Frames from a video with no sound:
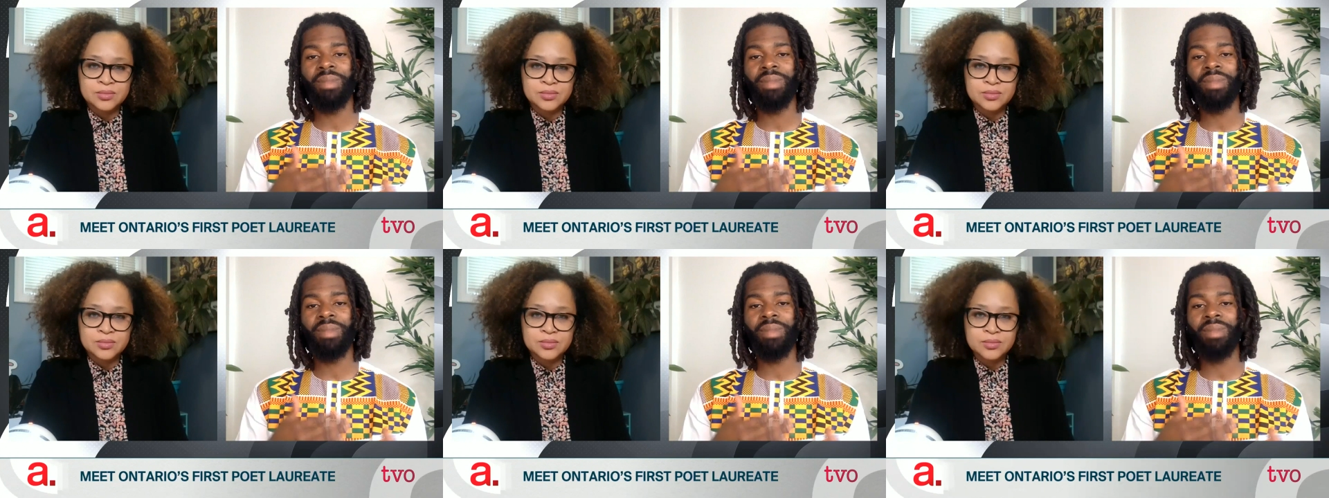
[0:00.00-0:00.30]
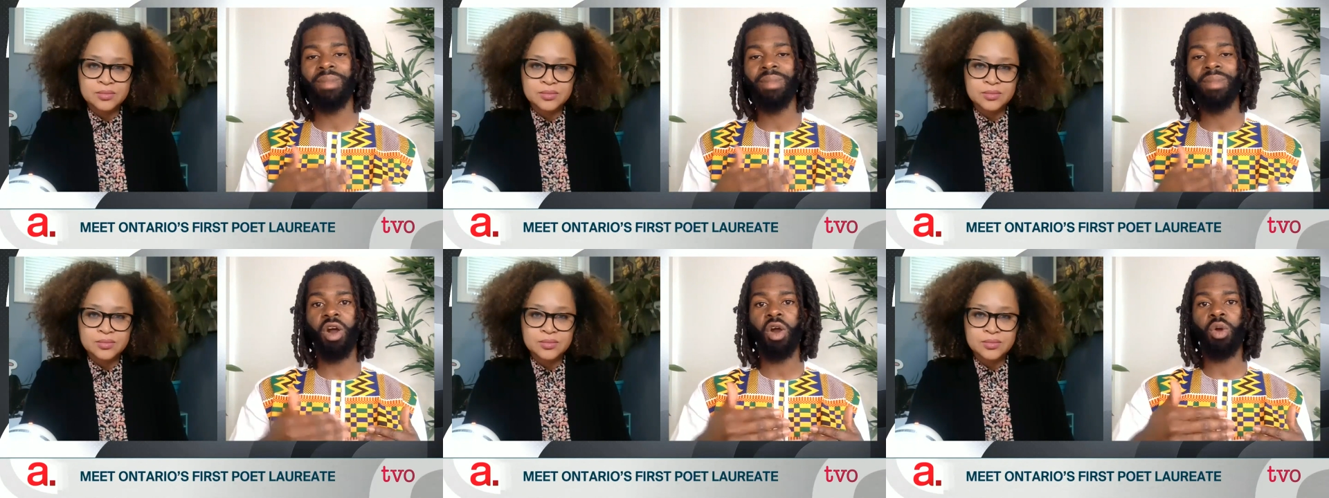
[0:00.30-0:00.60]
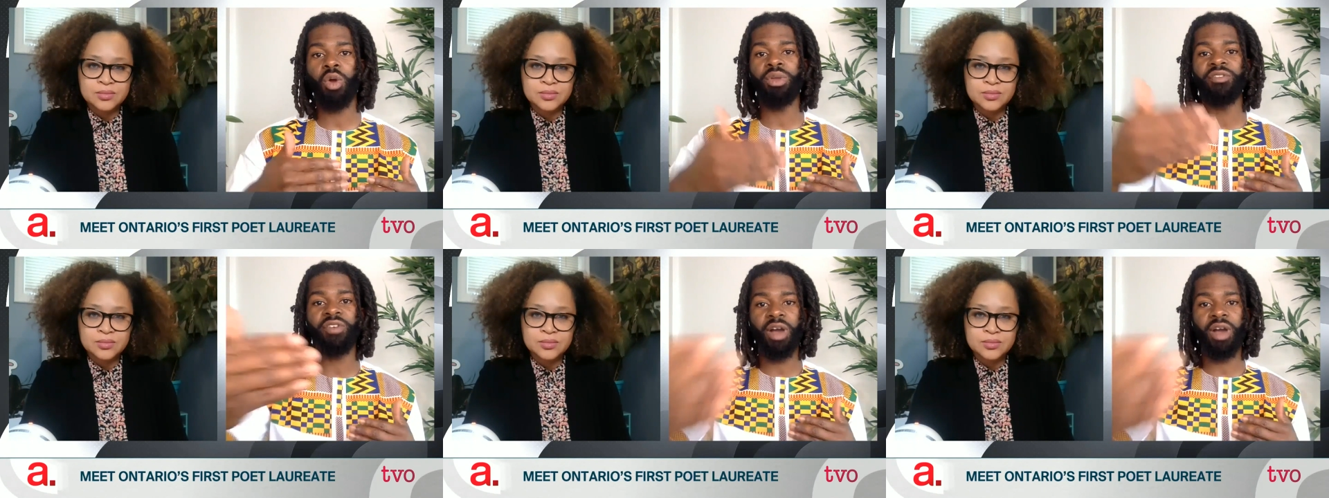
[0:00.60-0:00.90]
Speaker 1: how far
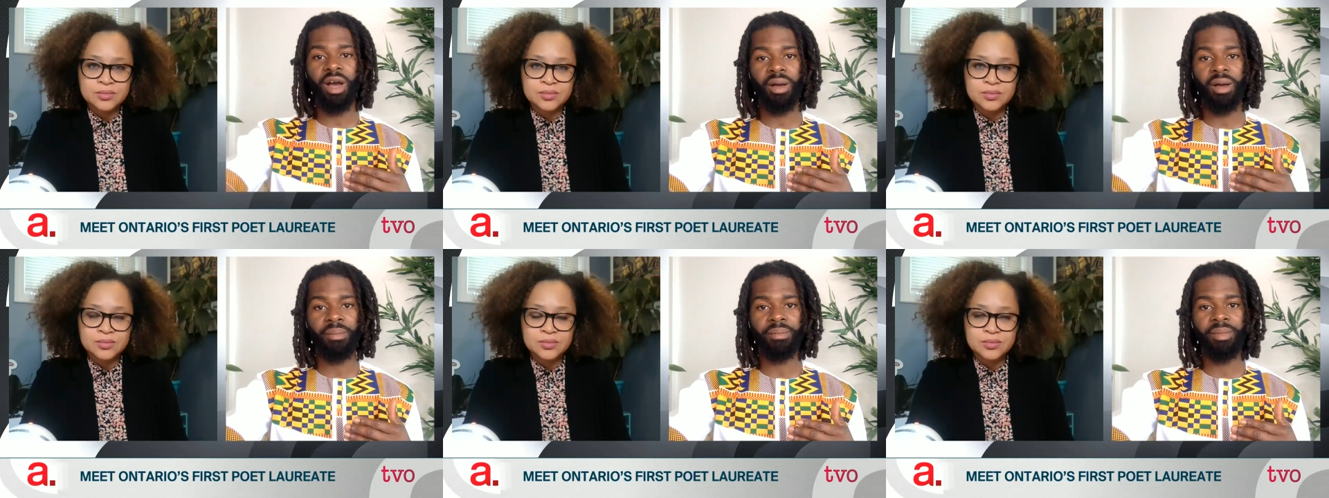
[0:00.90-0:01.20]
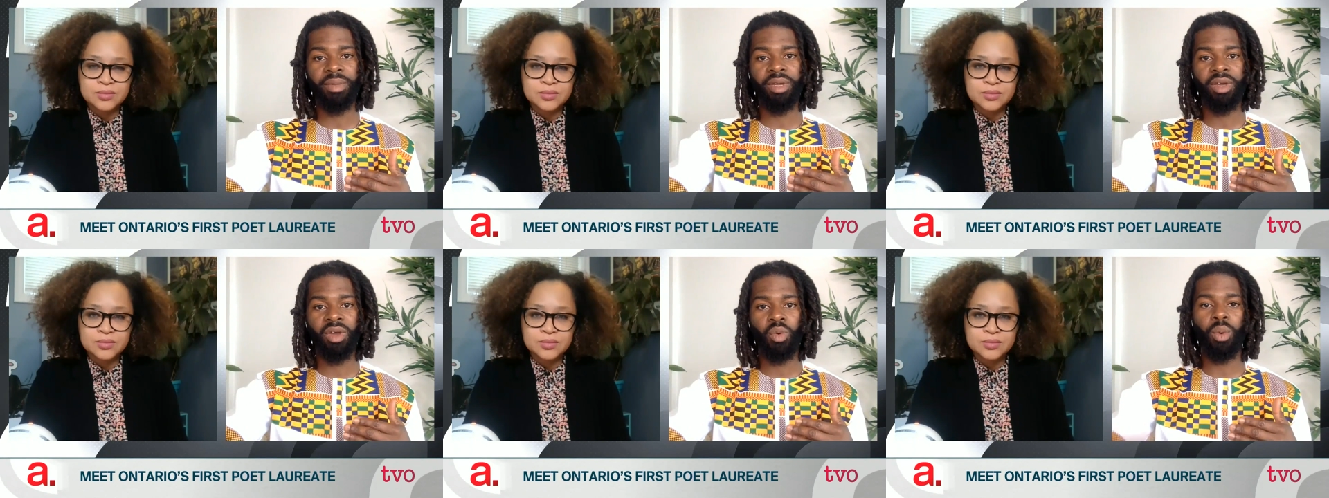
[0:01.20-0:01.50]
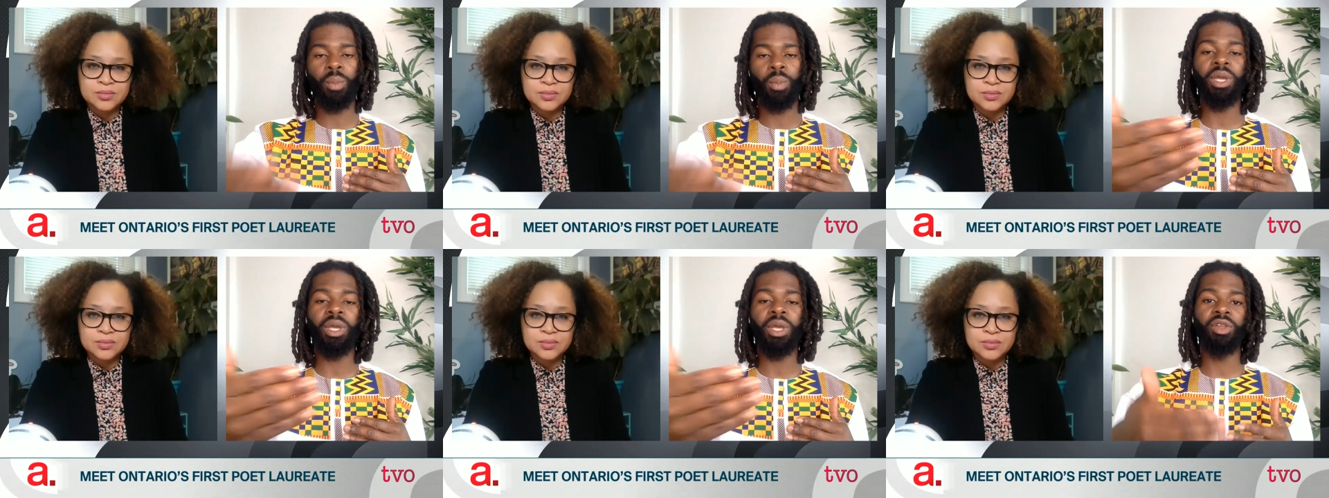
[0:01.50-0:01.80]
we've come when
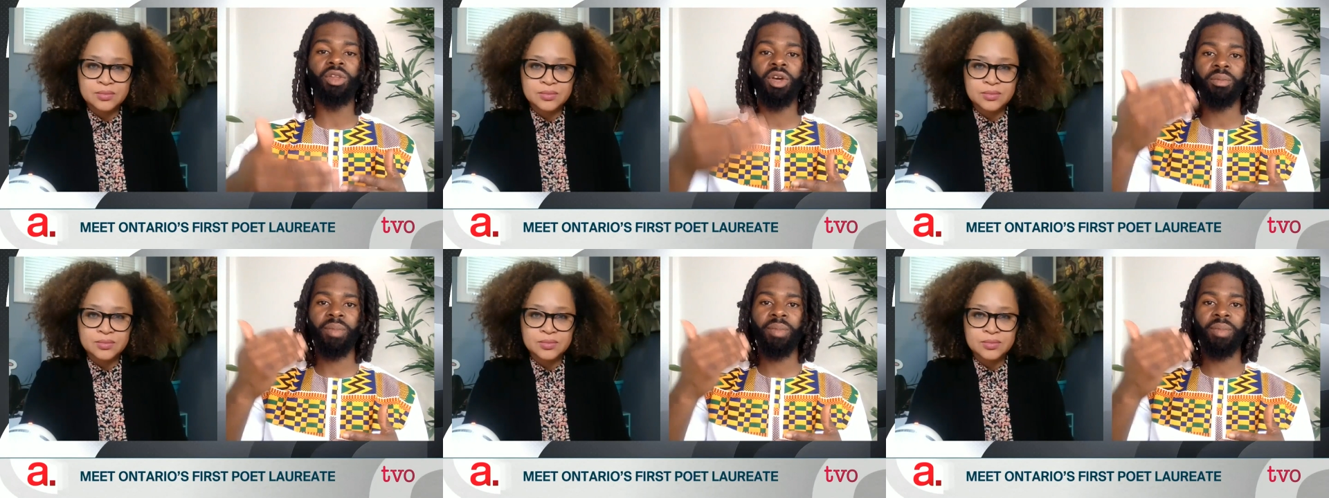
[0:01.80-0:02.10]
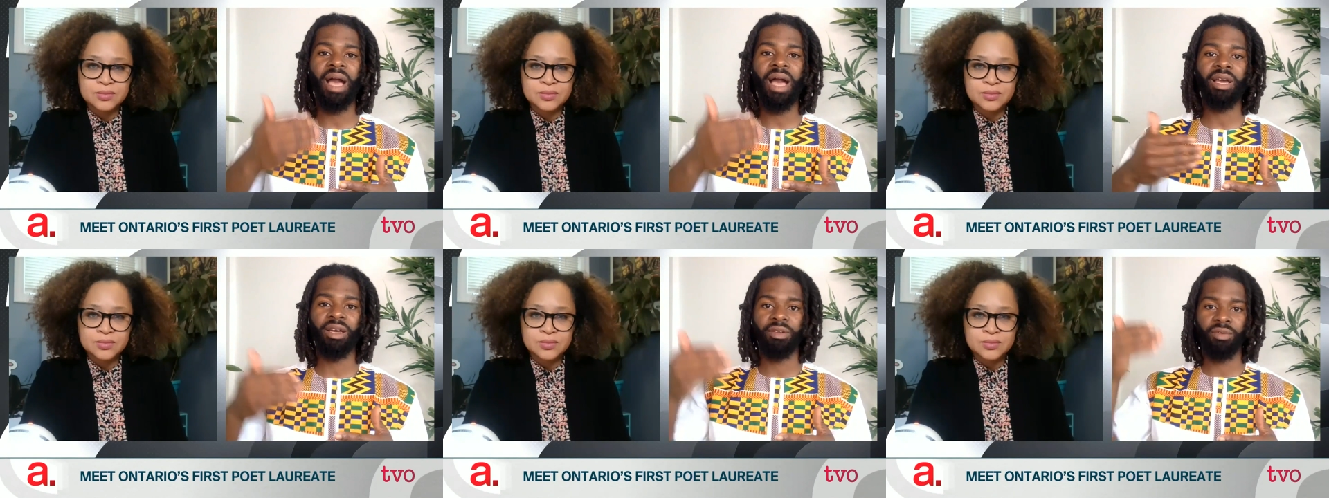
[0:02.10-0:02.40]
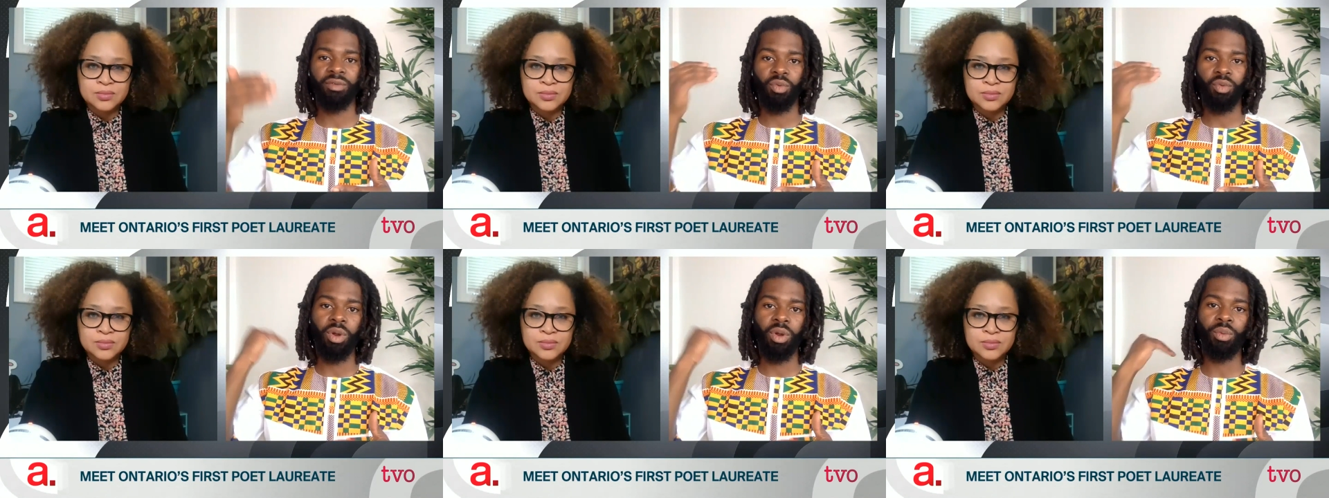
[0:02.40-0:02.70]
we can look back at
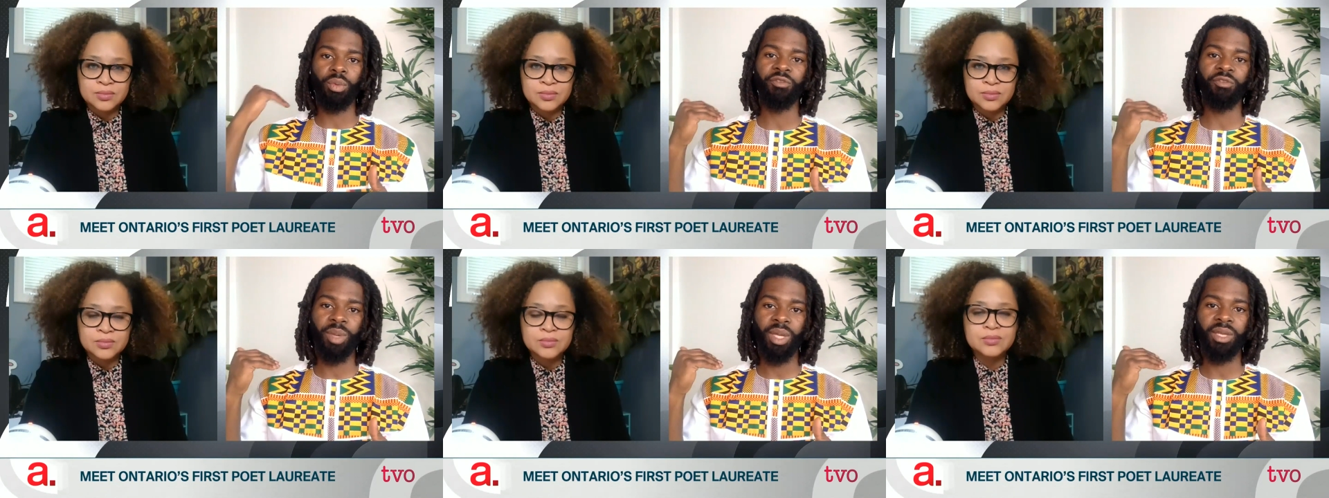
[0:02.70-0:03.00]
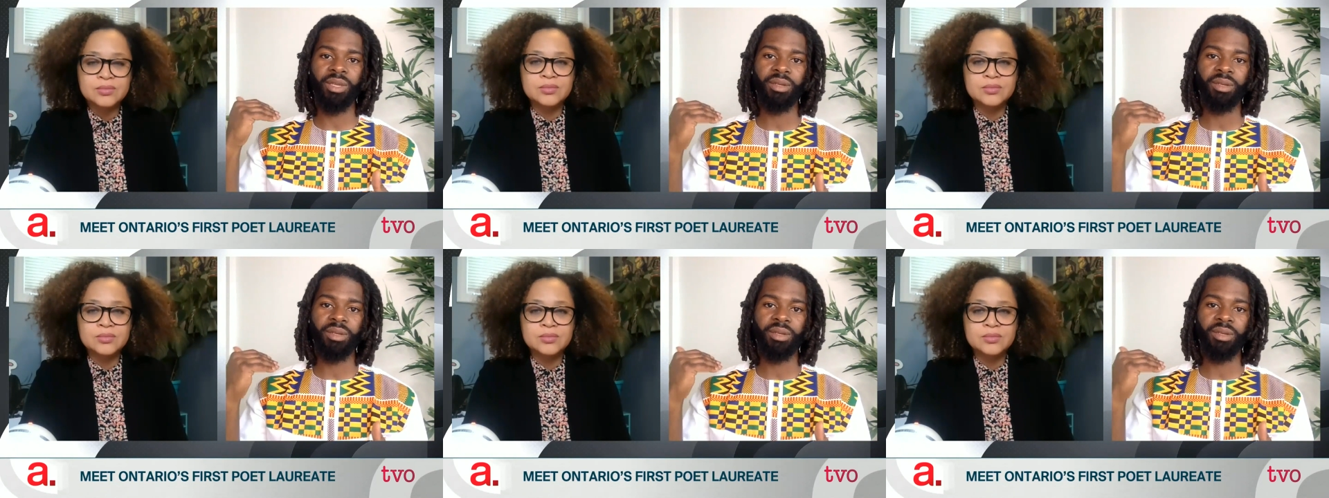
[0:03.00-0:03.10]
where we've been.